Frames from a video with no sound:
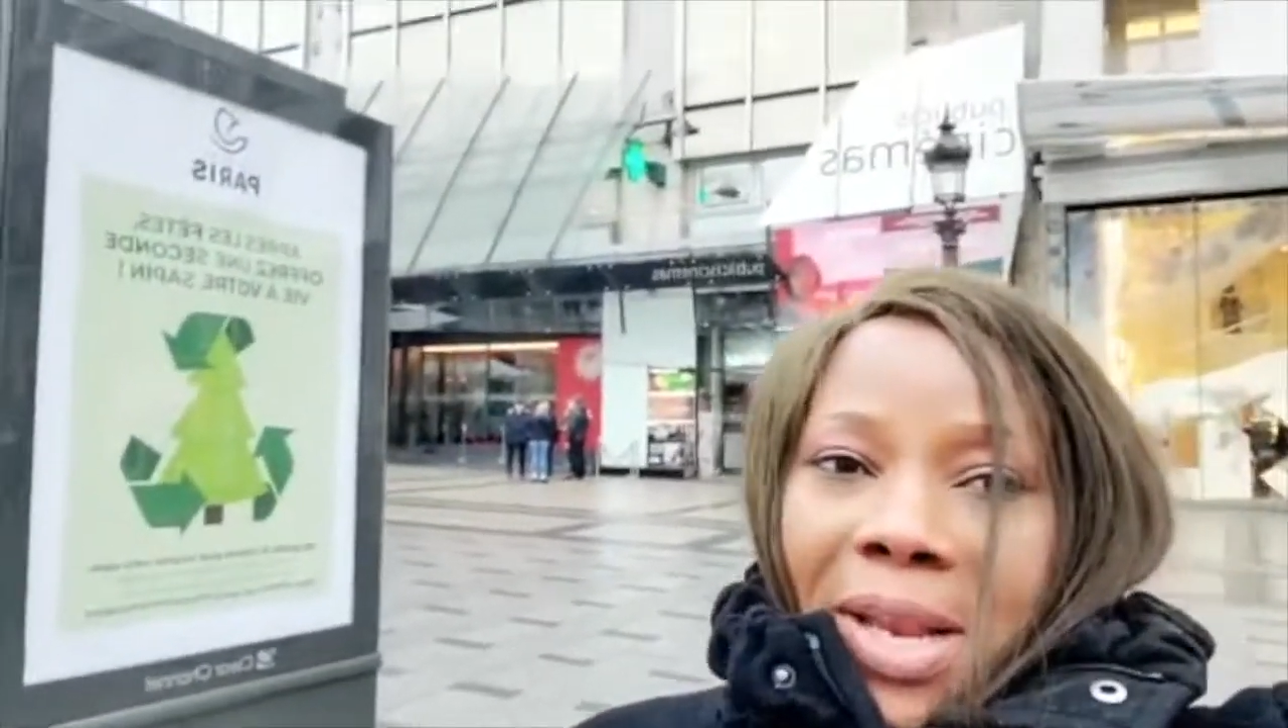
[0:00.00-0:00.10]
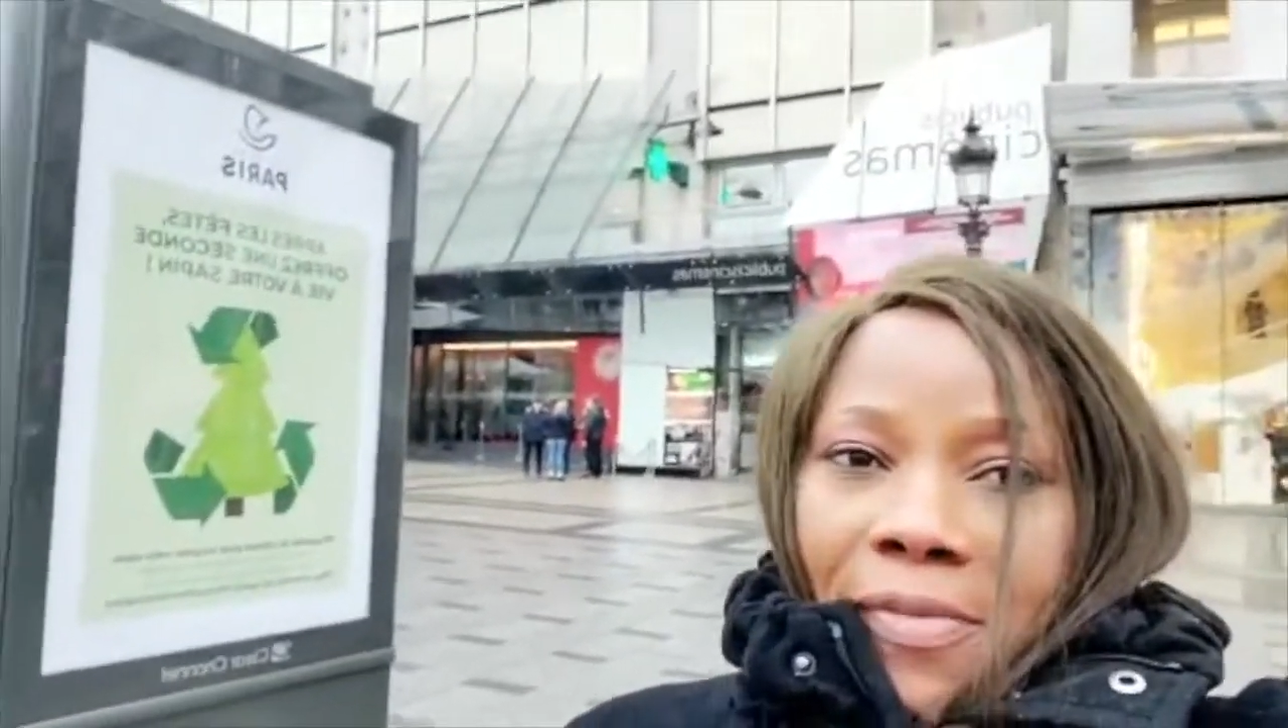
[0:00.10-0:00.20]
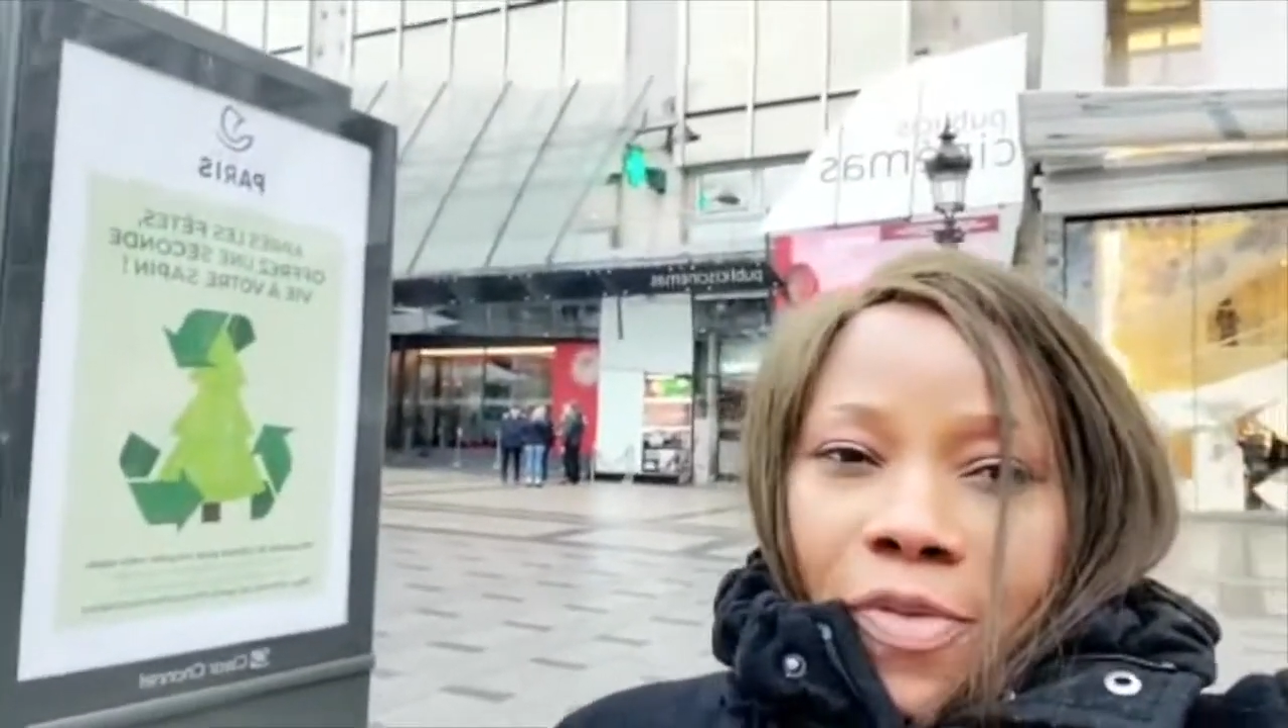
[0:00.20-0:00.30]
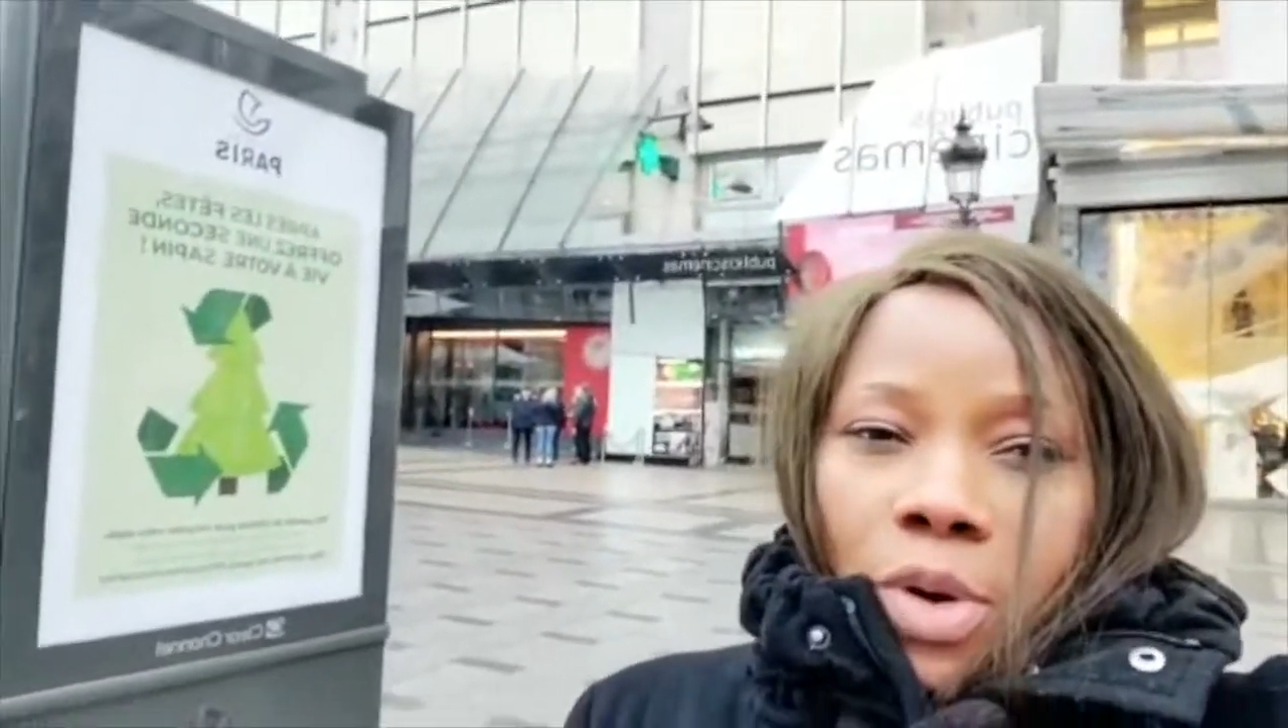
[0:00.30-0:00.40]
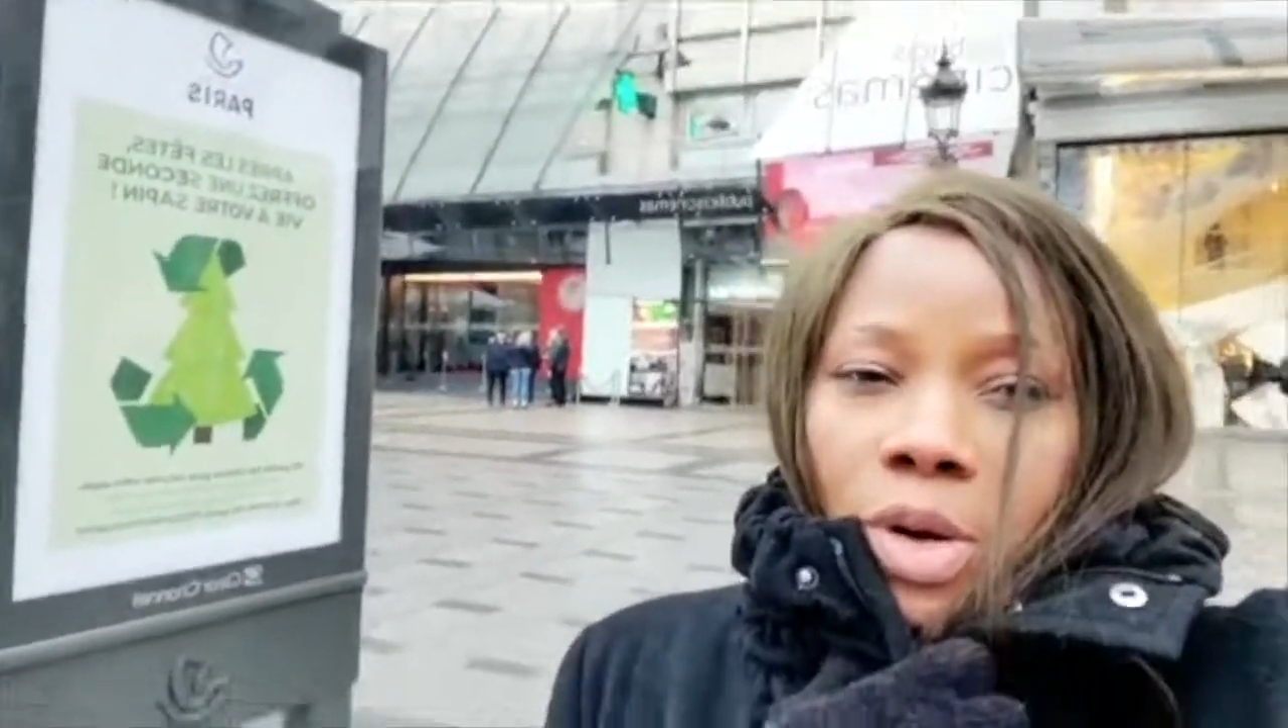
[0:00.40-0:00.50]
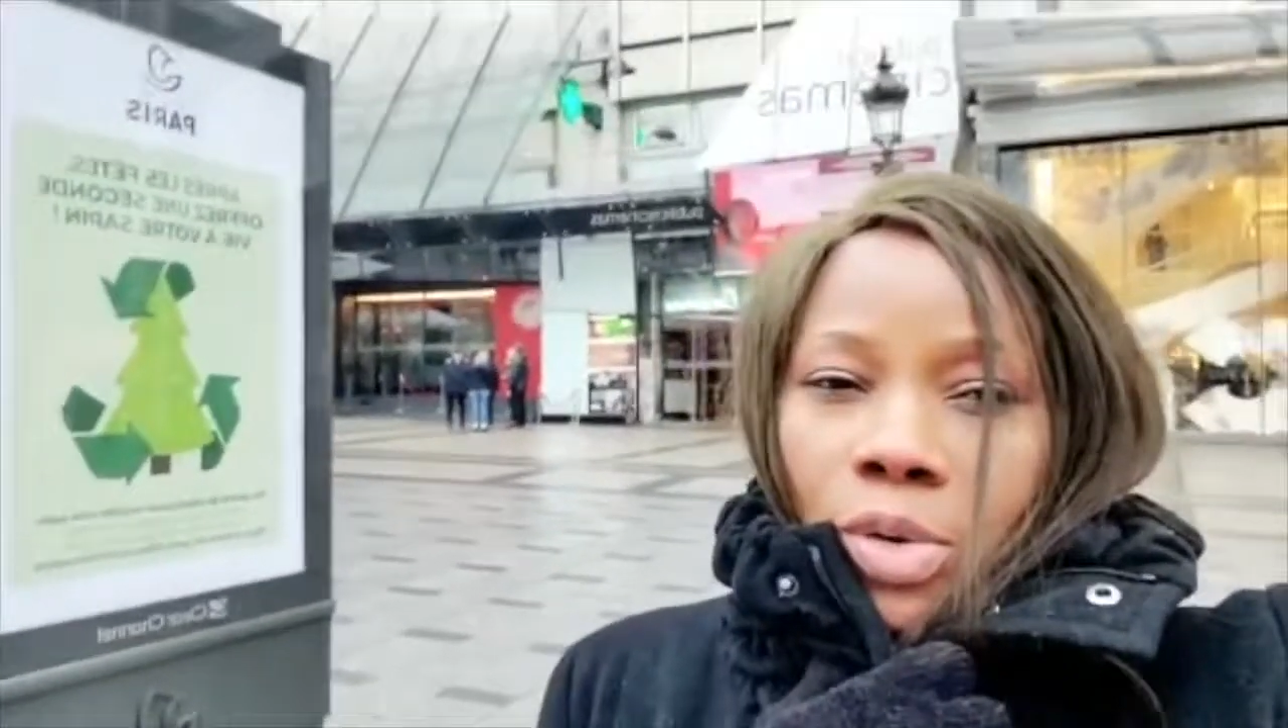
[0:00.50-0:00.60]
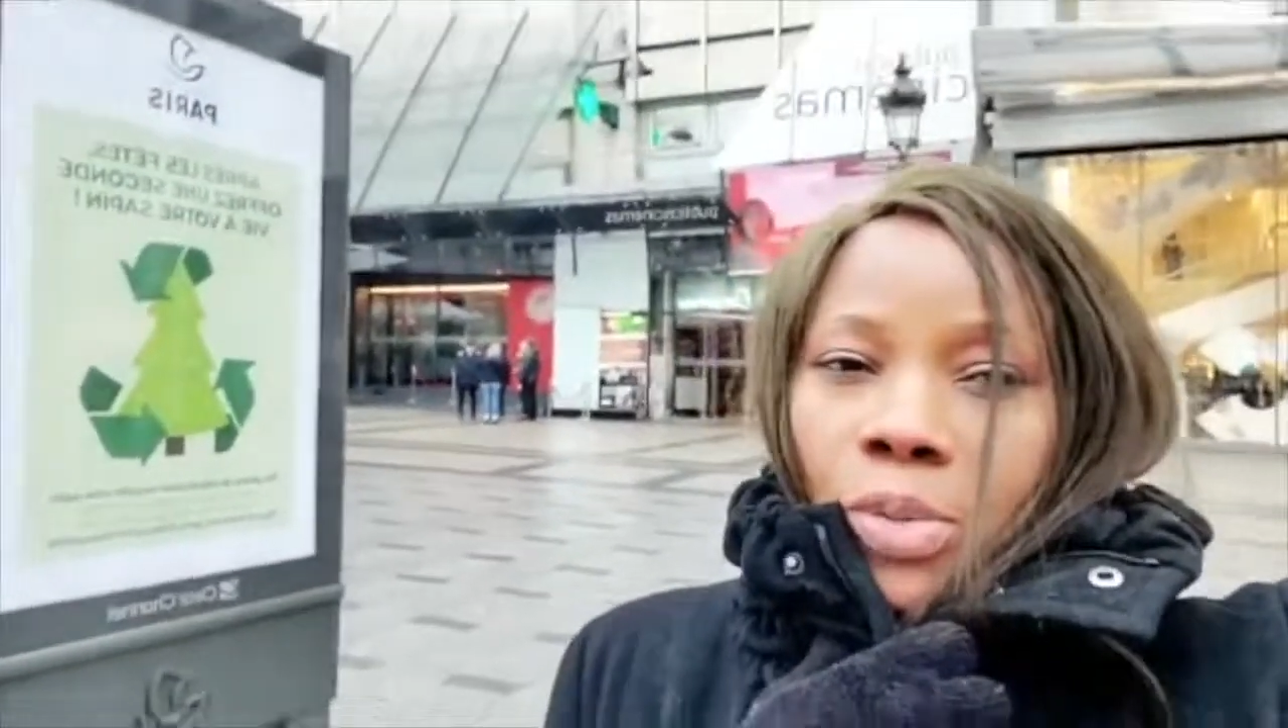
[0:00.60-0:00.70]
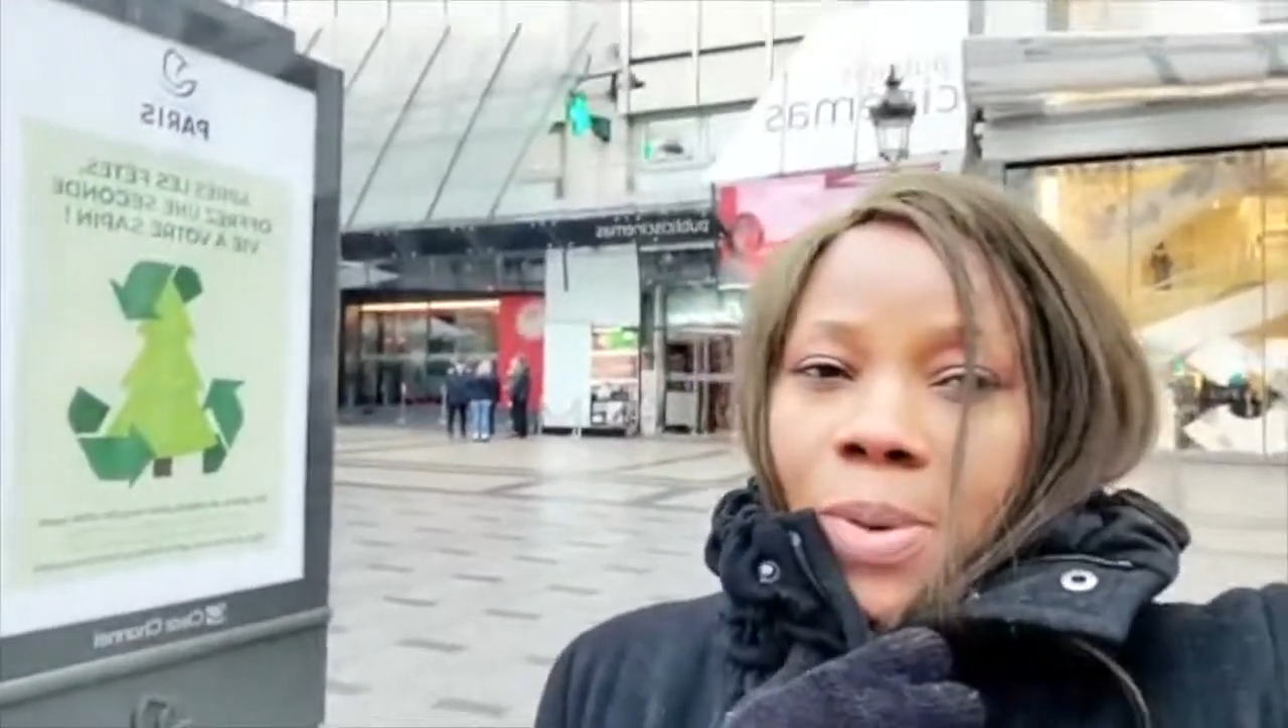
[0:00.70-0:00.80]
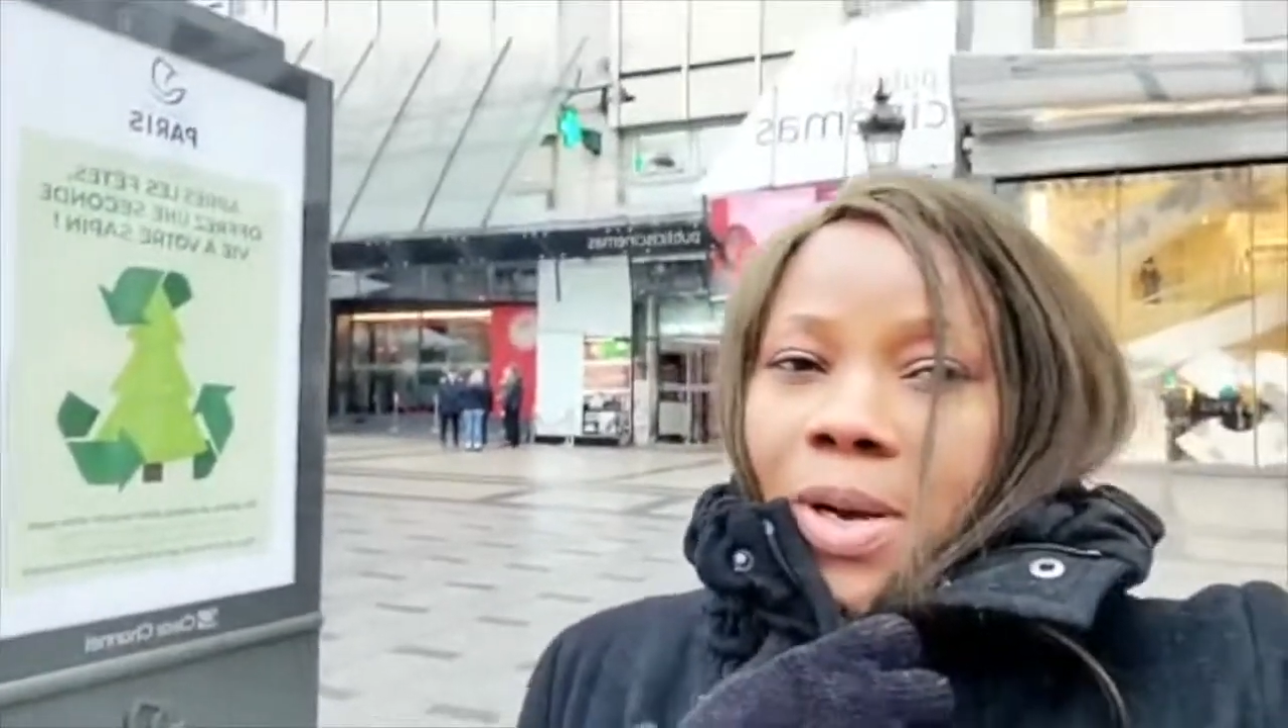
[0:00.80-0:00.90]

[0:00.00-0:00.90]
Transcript: for Uber